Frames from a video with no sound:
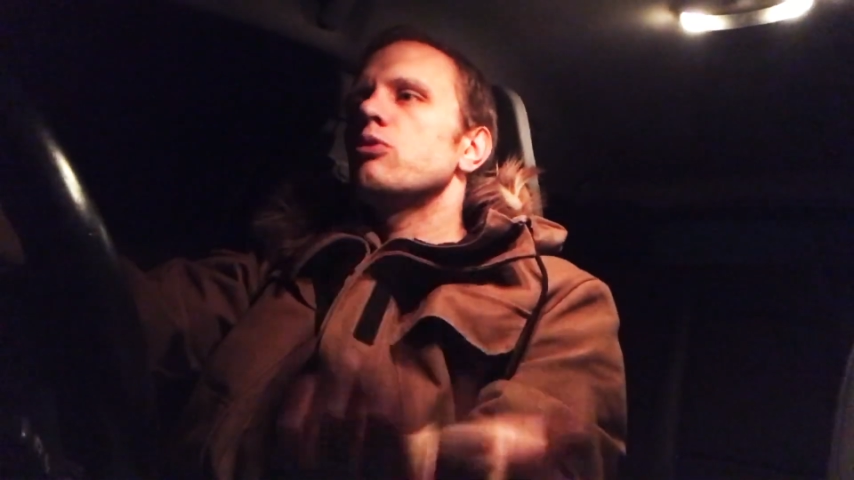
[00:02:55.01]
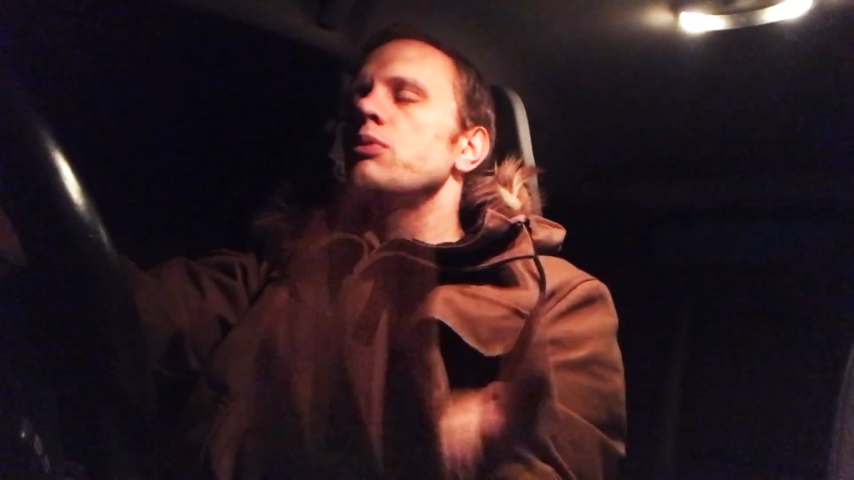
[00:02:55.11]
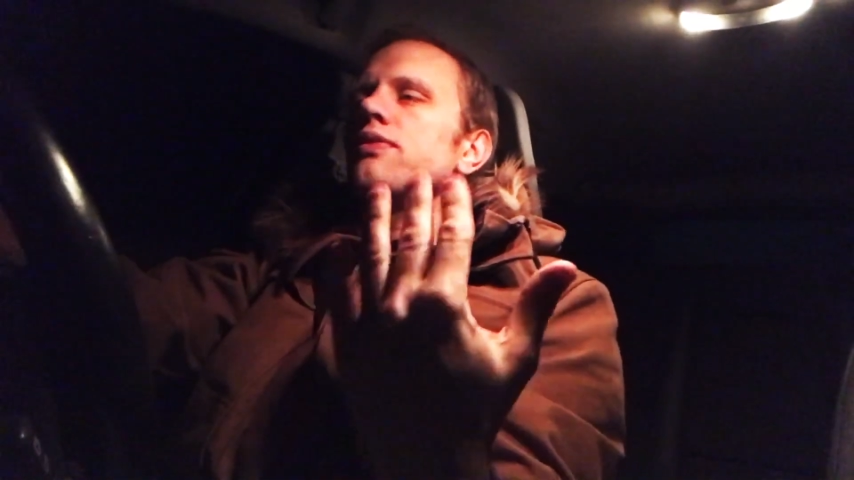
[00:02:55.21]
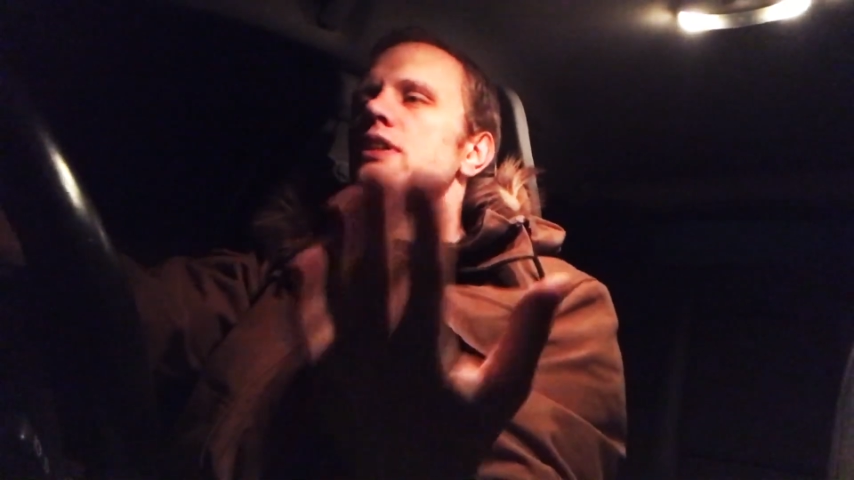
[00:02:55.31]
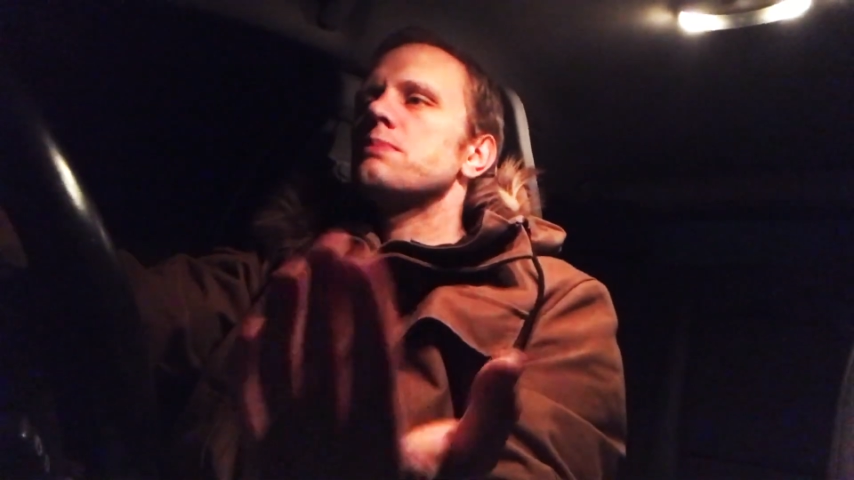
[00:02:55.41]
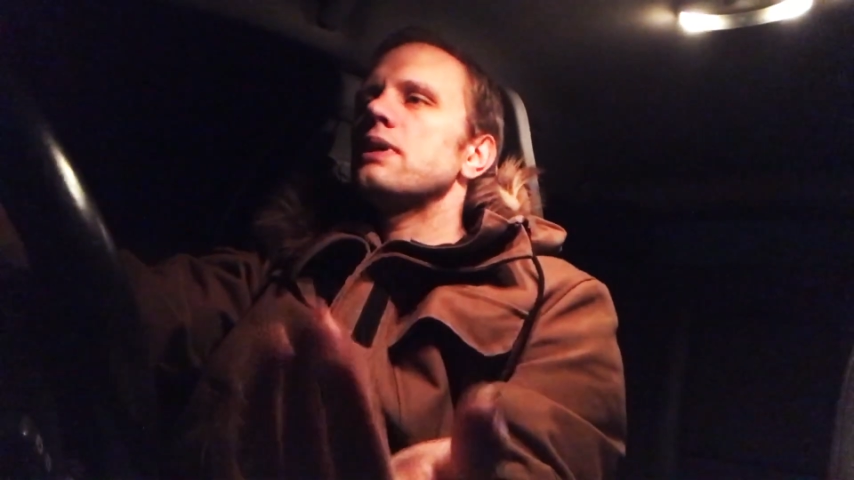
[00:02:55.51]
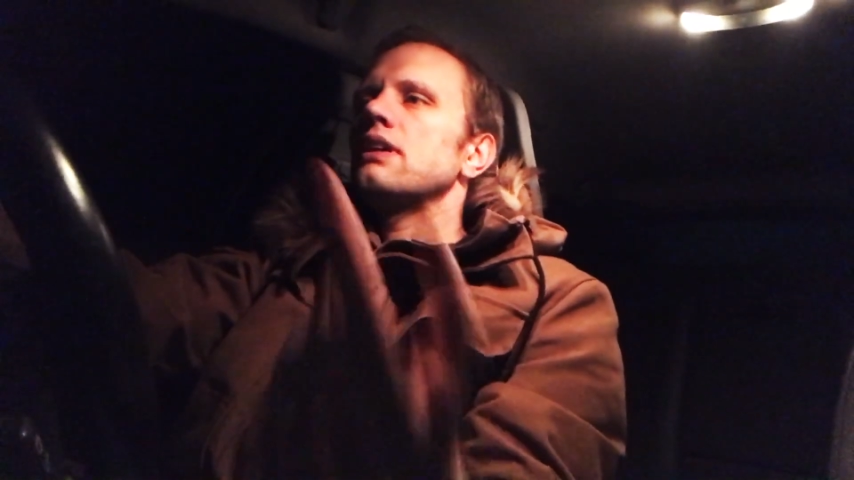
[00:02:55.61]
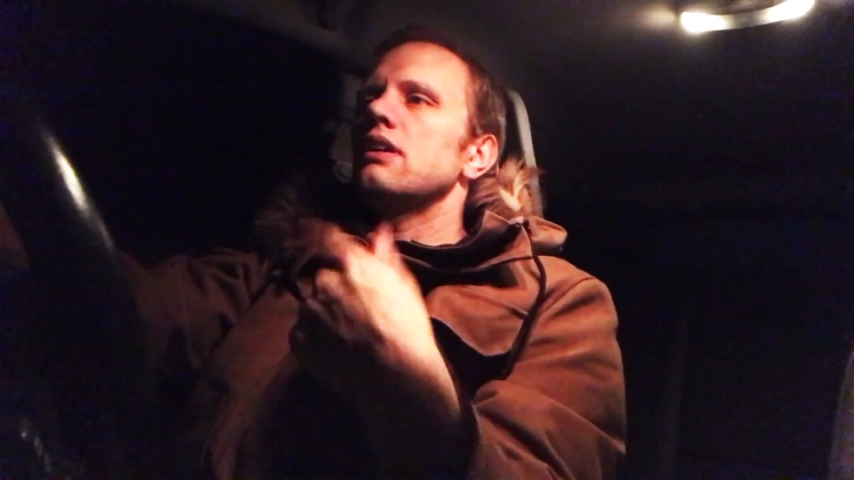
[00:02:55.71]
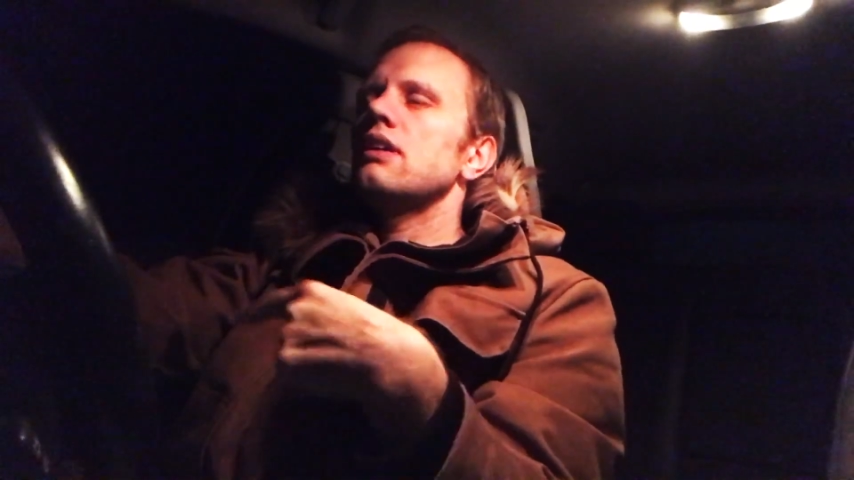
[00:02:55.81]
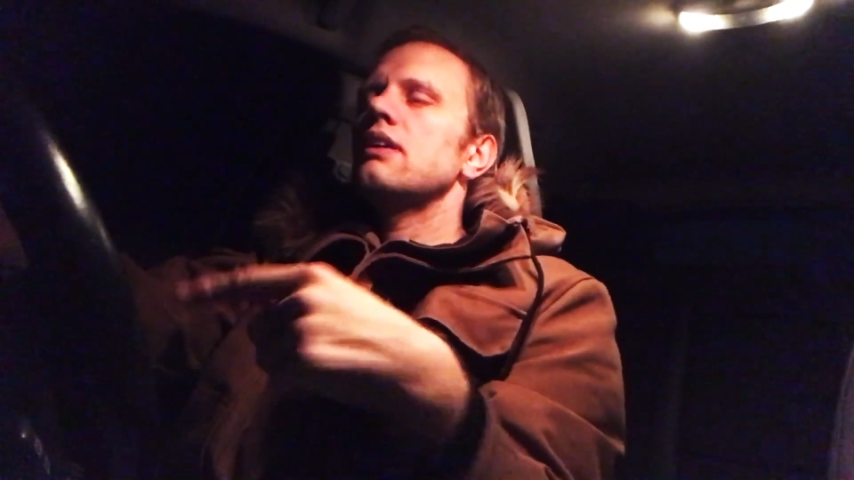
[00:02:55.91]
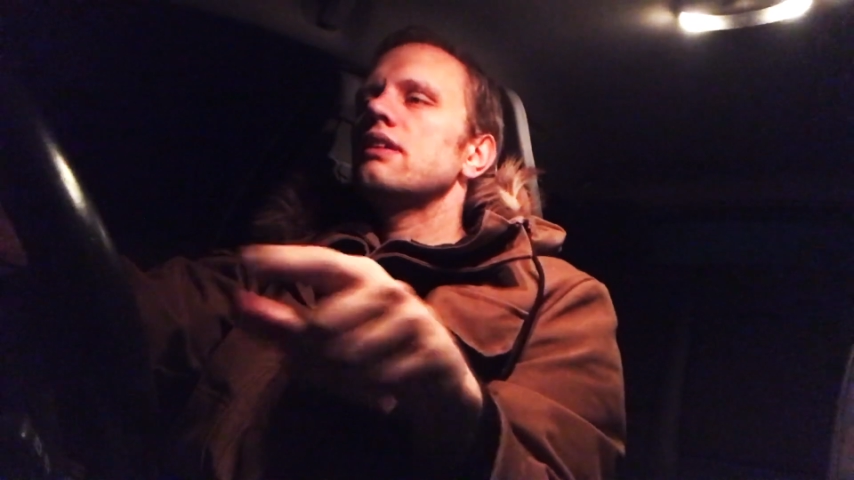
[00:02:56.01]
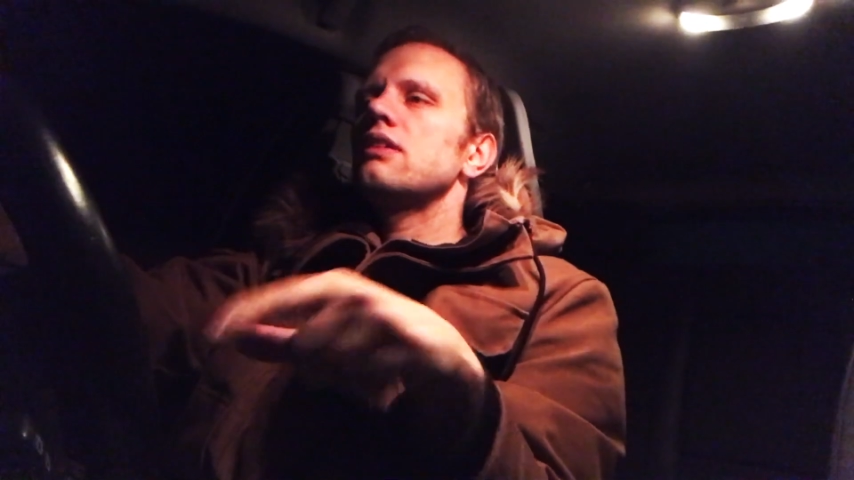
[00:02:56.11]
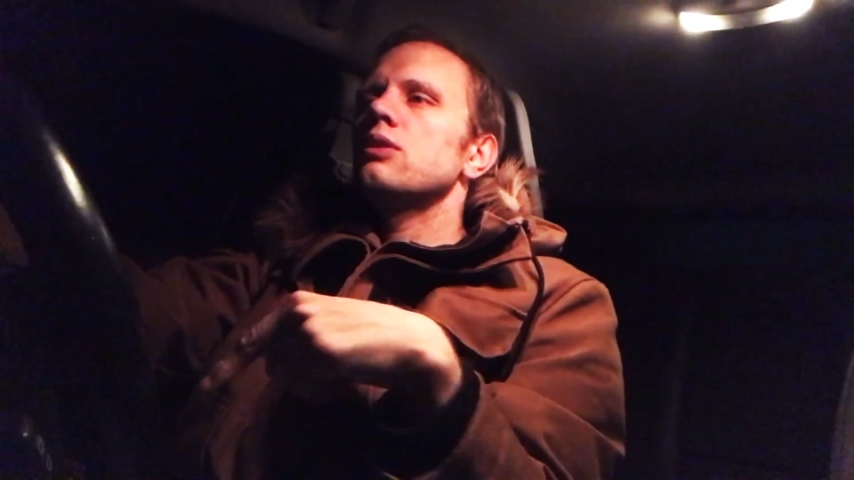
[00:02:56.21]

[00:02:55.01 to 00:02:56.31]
remove things by key, and then